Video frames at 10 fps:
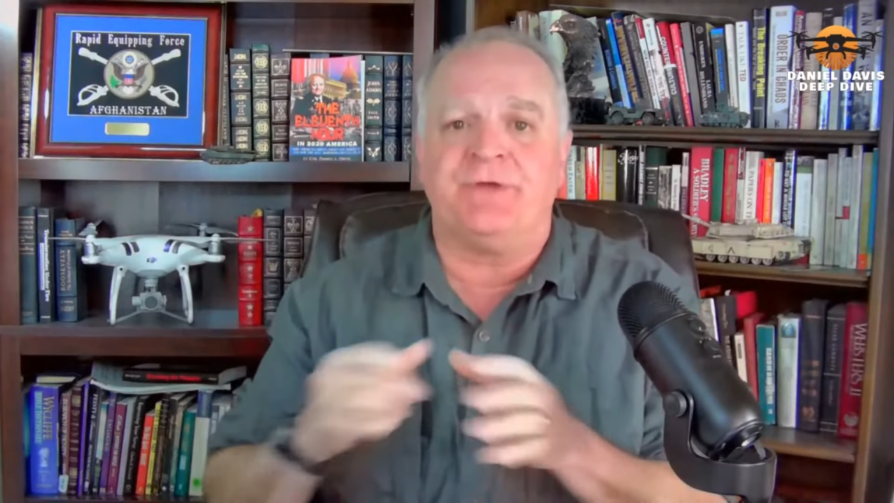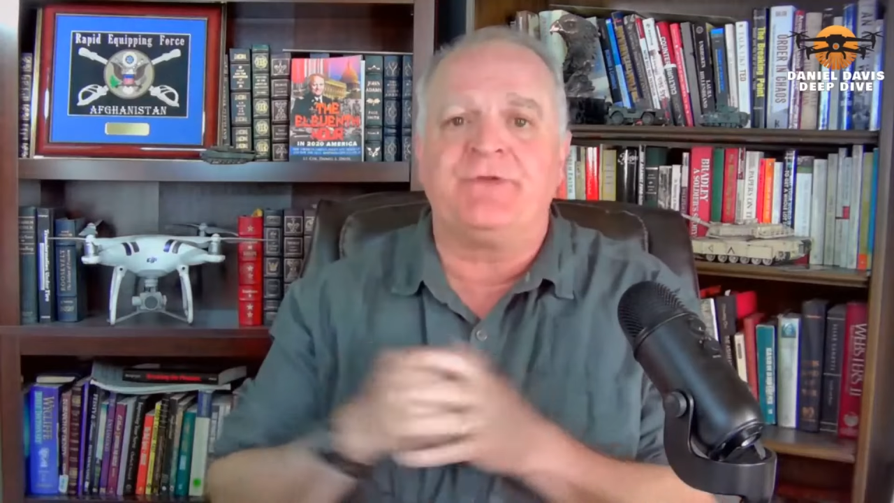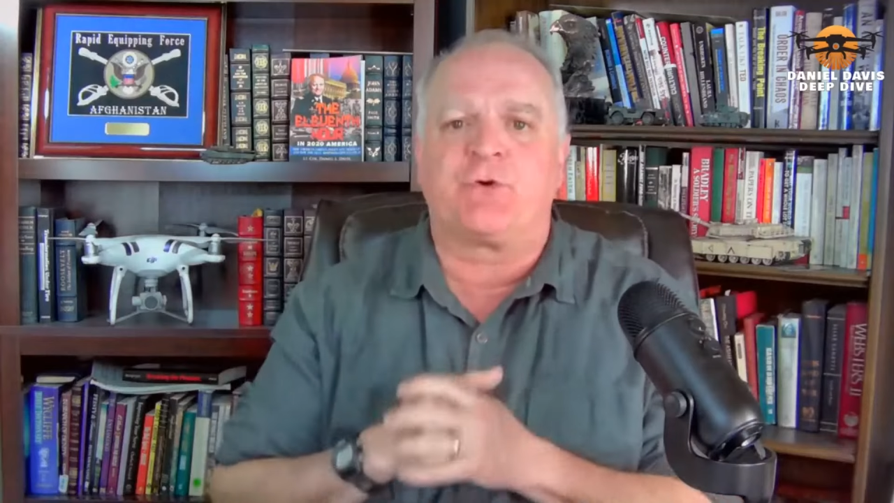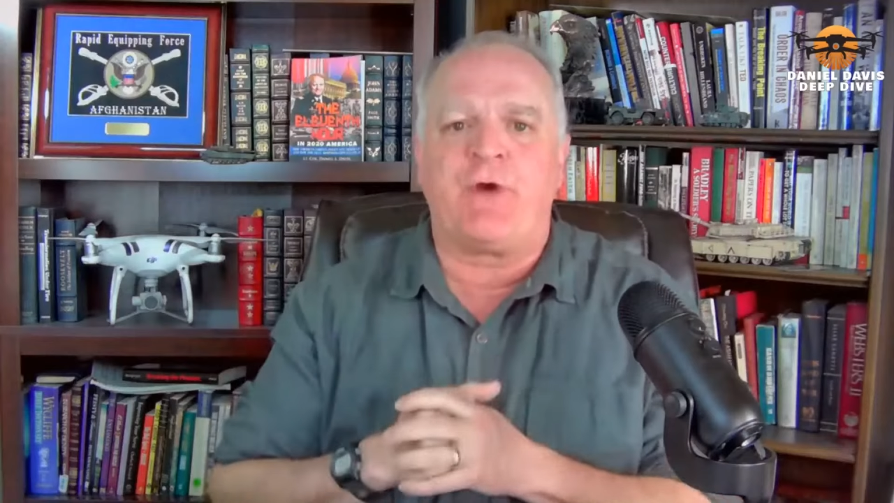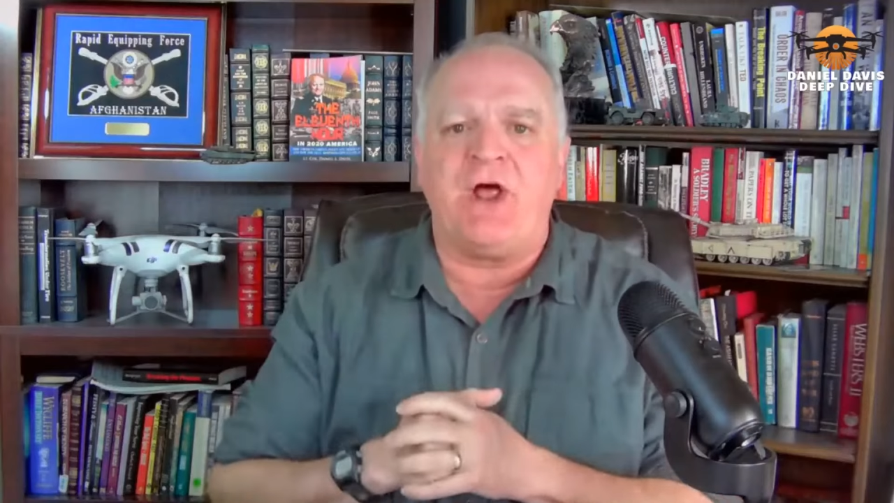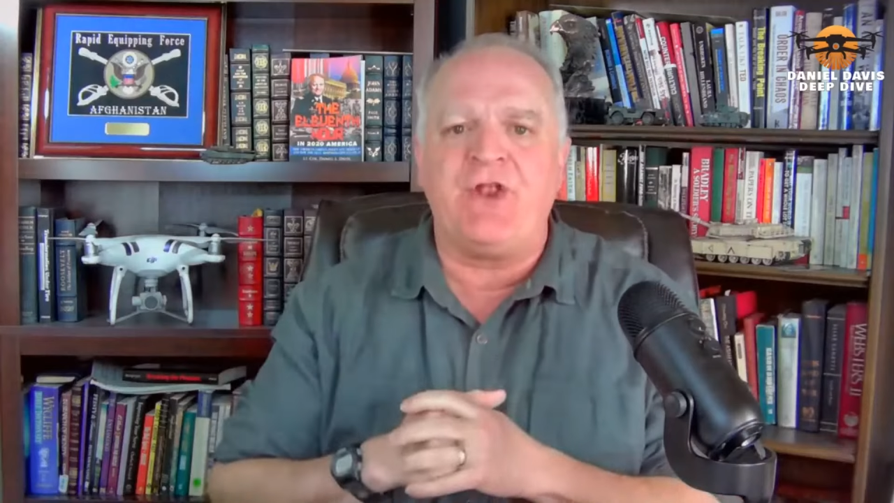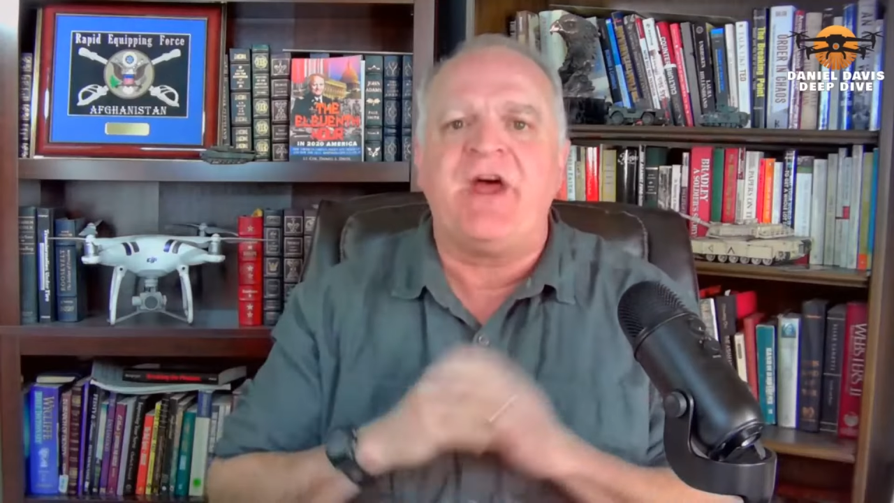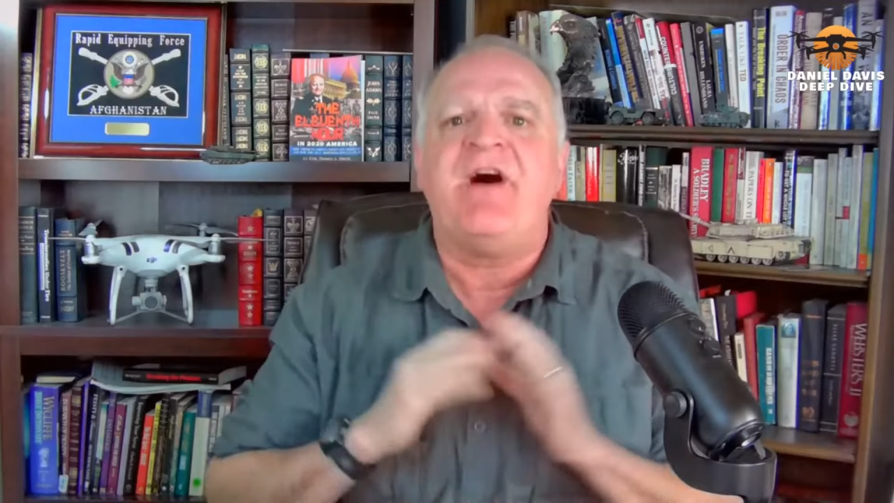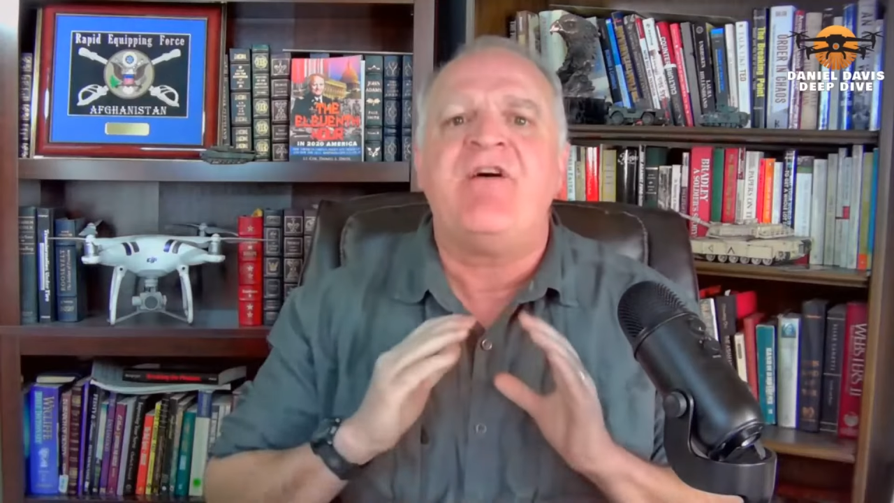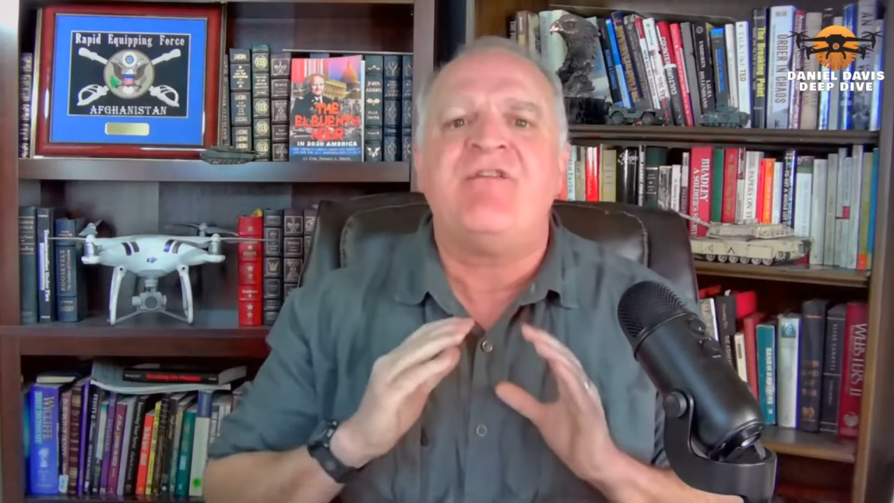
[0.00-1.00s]
on the ground
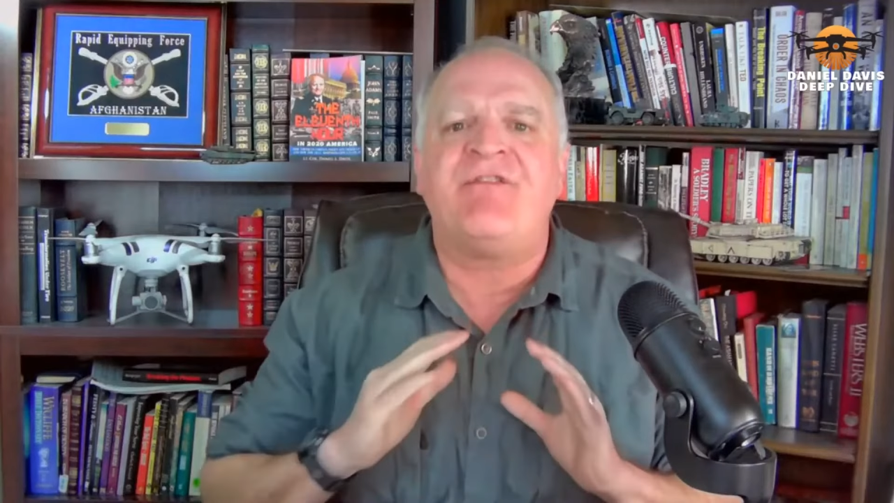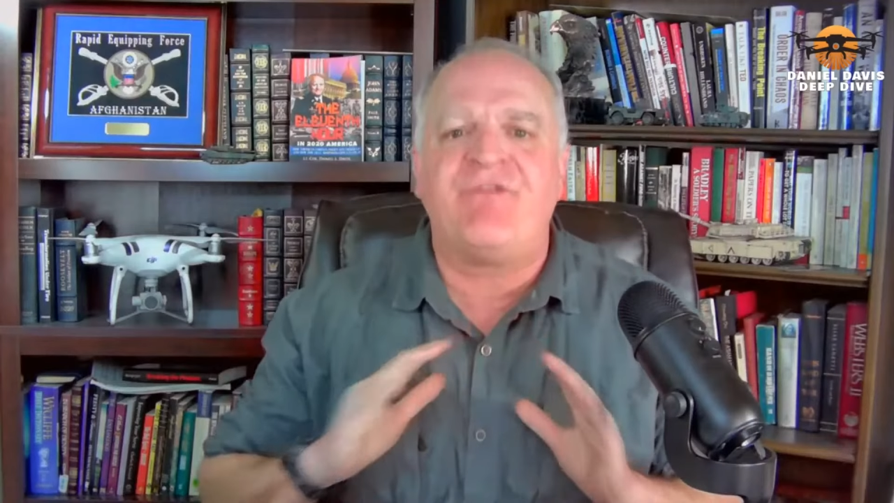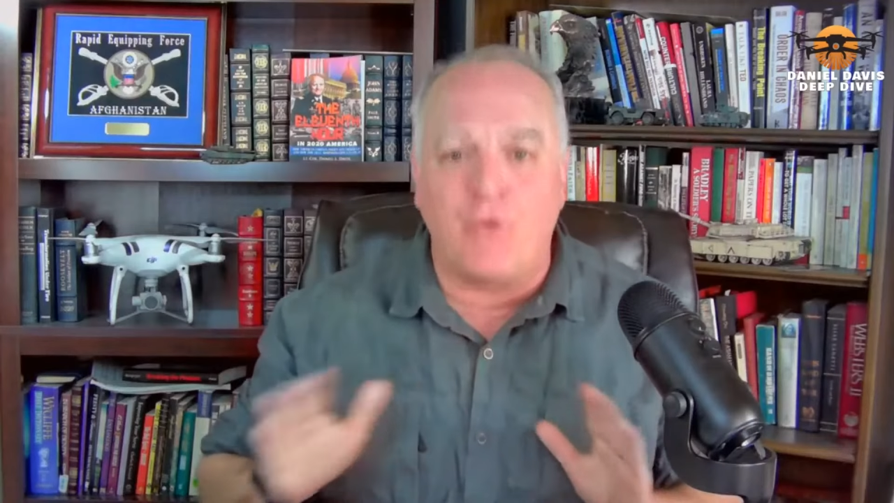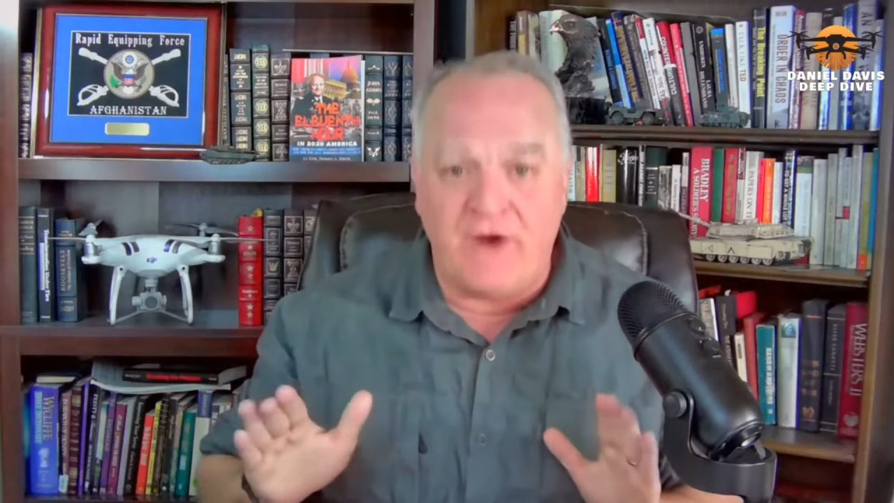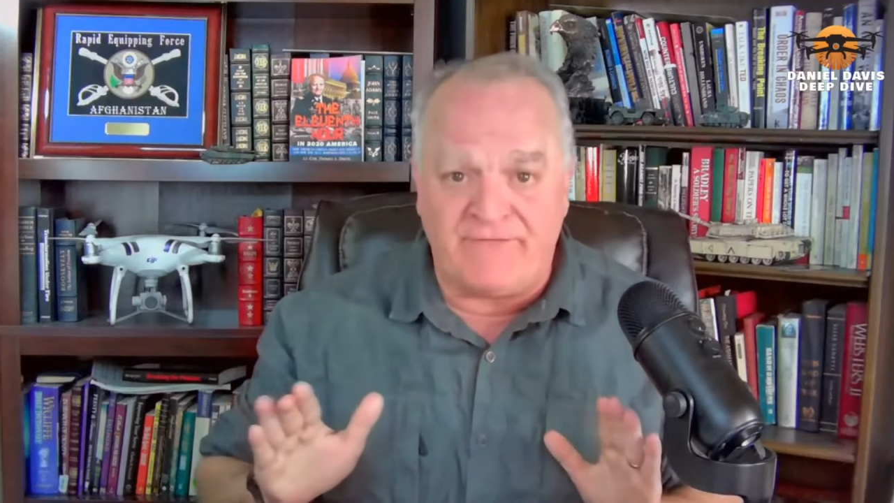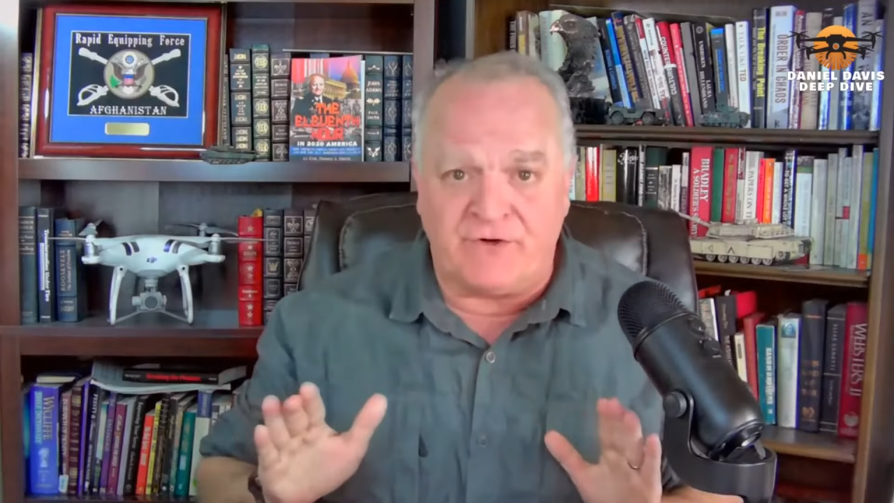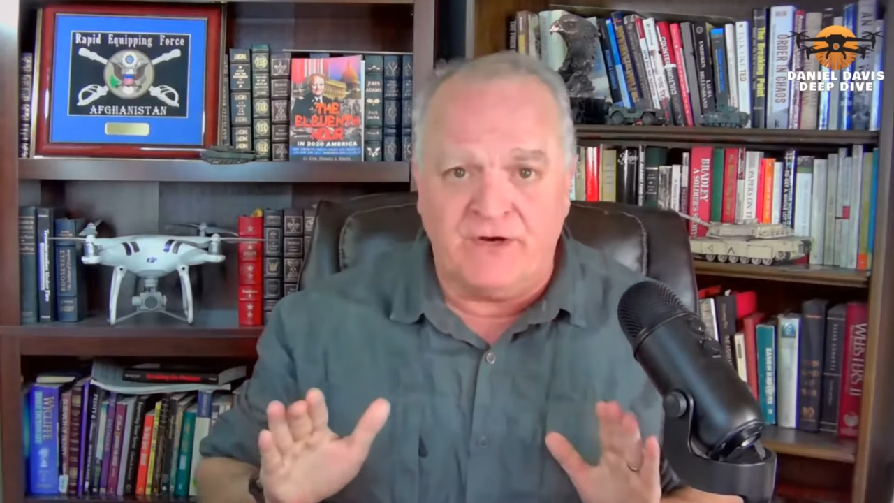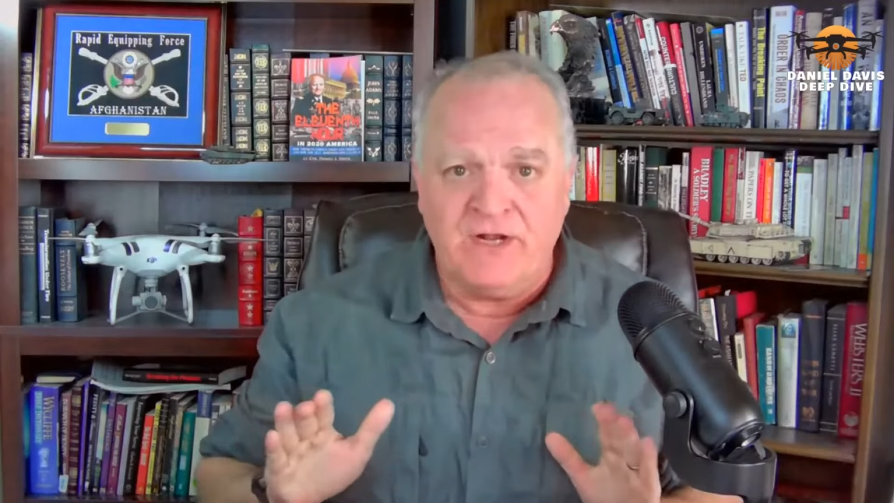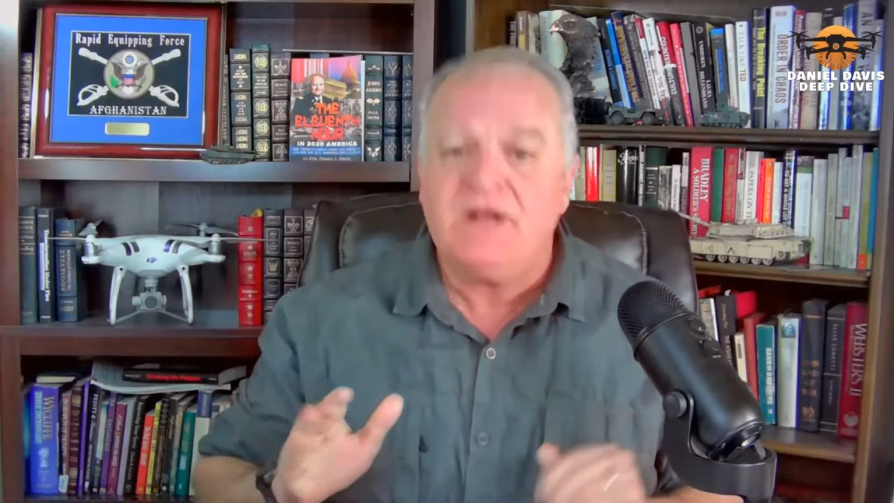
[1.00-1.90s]
forever.